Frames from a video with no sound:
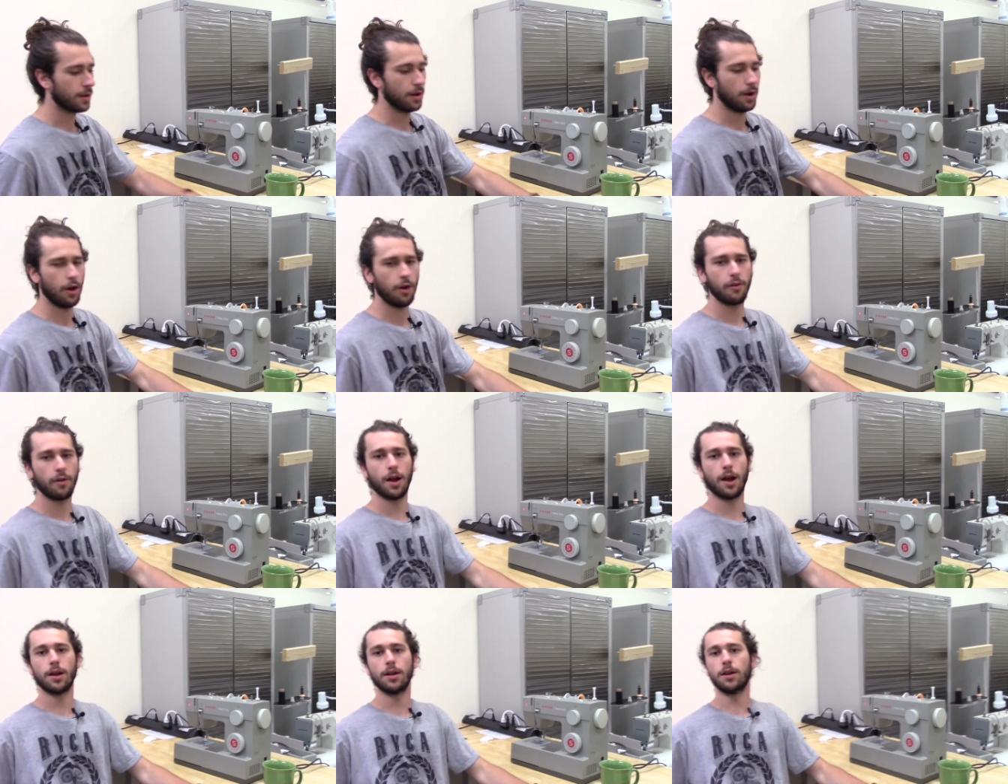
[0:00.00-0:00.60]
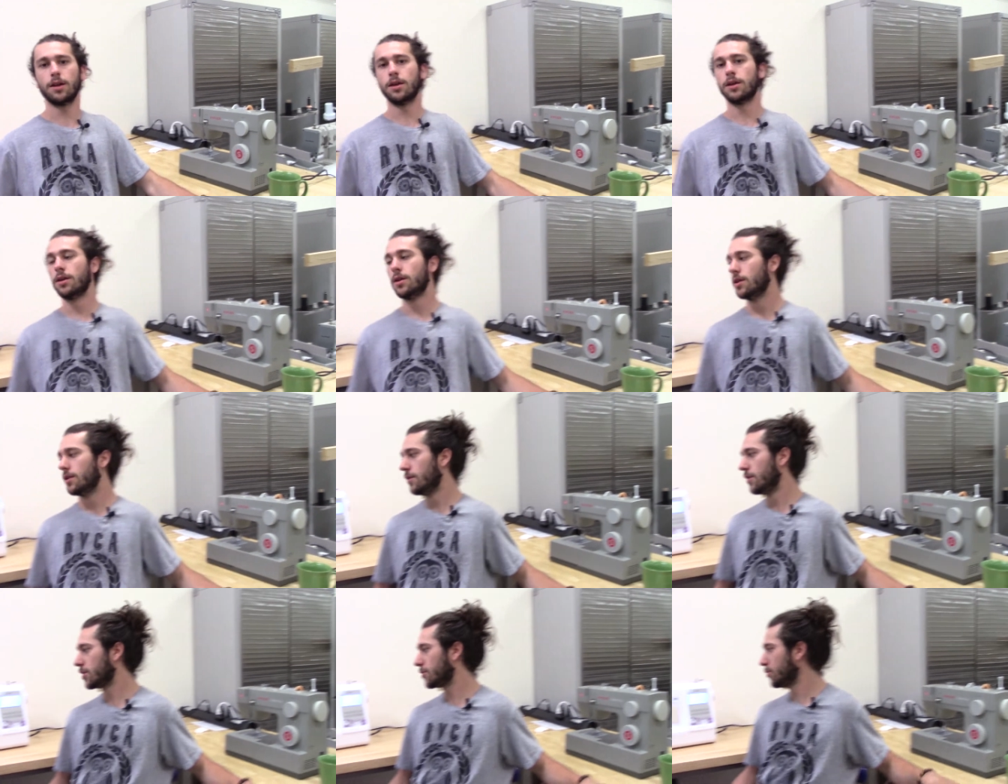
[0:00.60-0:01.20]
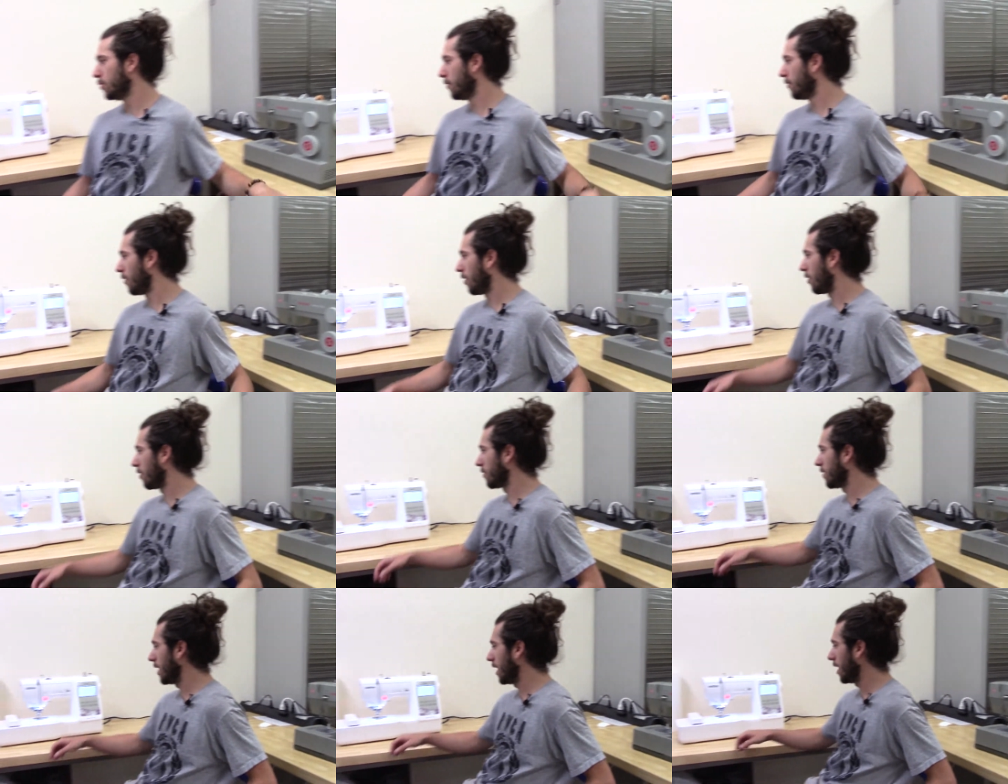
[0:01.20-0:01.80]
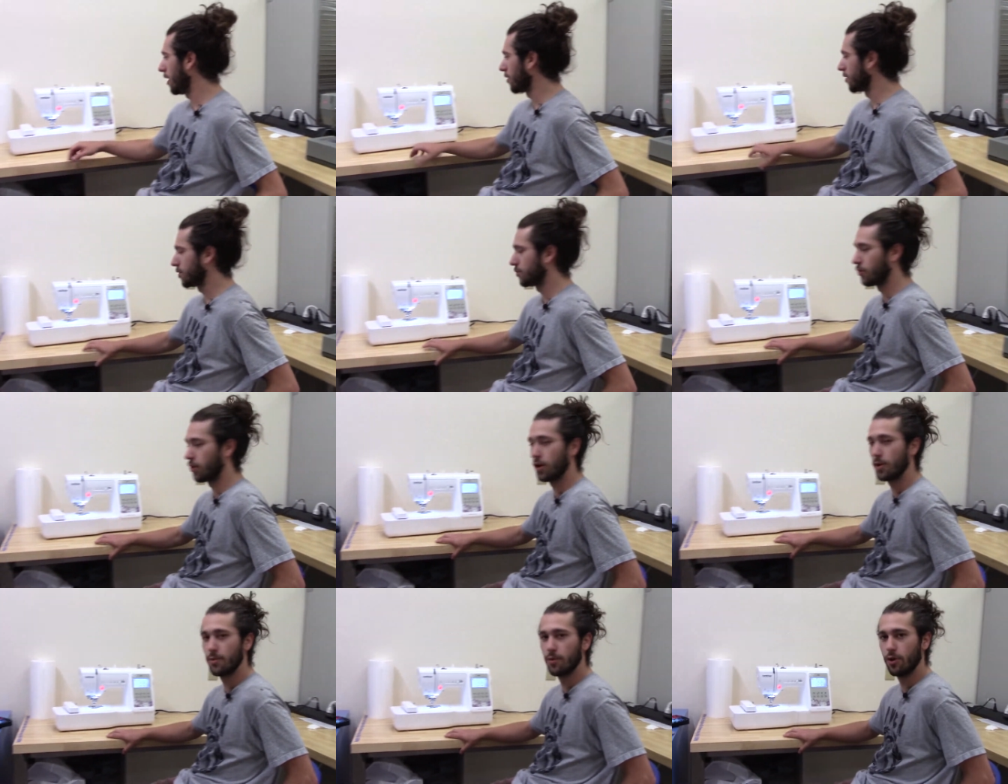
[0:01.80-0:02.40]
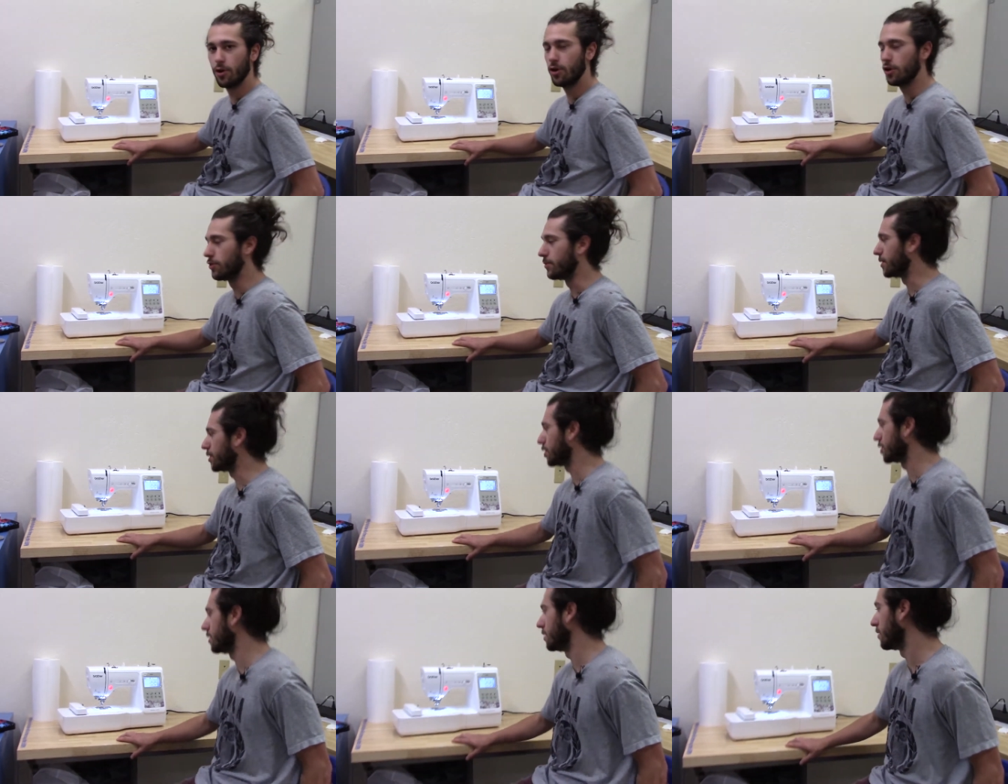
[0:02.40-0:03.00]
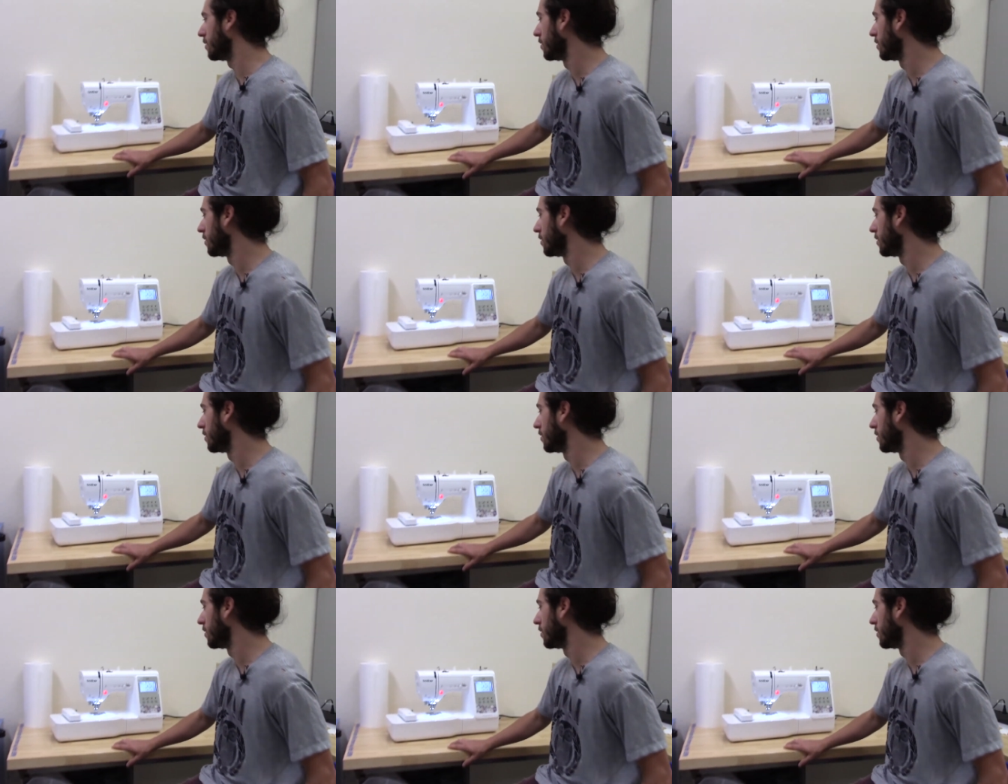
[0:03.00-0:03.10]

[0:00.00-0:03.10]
All right, let's move on down to our embroidery machine.